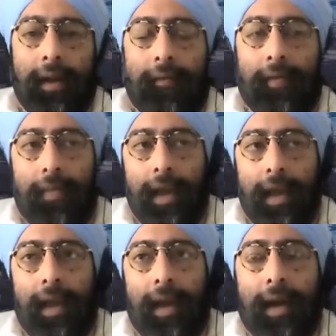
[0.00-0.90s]
For
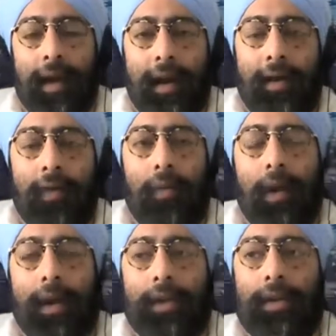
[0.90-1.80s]
me, I kind of
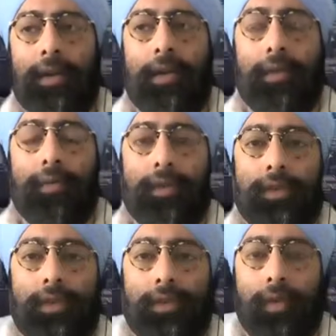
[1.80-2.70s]
wanted to know the
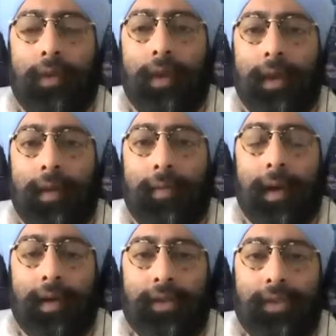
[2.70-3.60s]
story
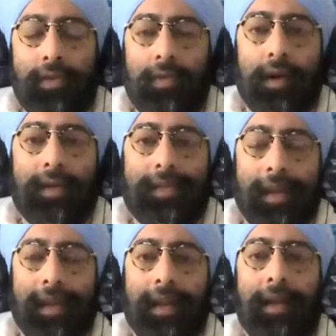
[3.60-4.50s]
about, because you are
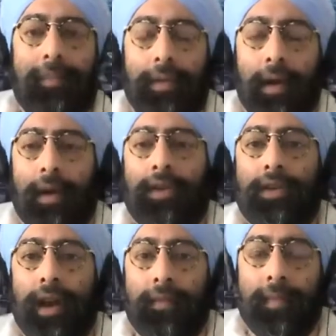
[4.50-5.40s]
selling a product to
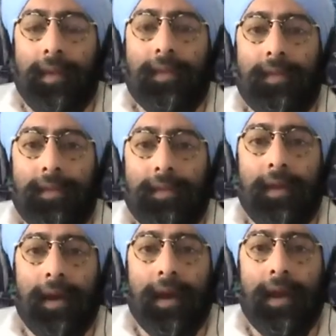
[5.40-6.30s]
governments. Okay.